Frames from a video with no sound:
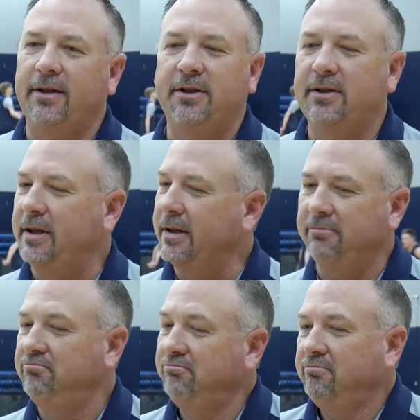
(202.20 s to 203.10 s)
and just
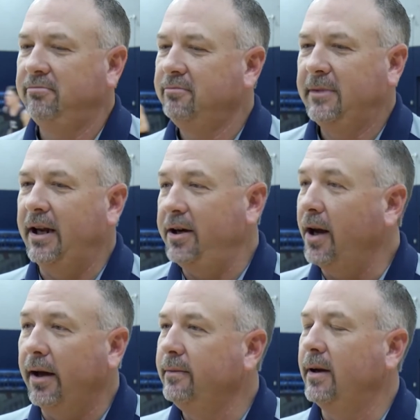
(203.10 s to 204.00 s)
didn't get it
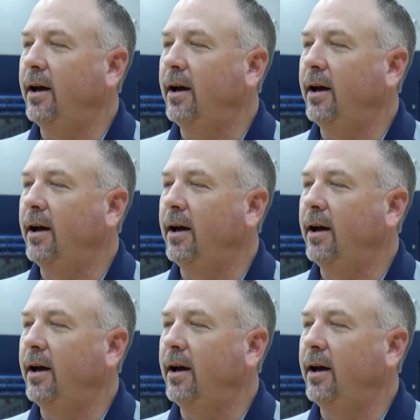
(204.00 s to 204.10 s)
done.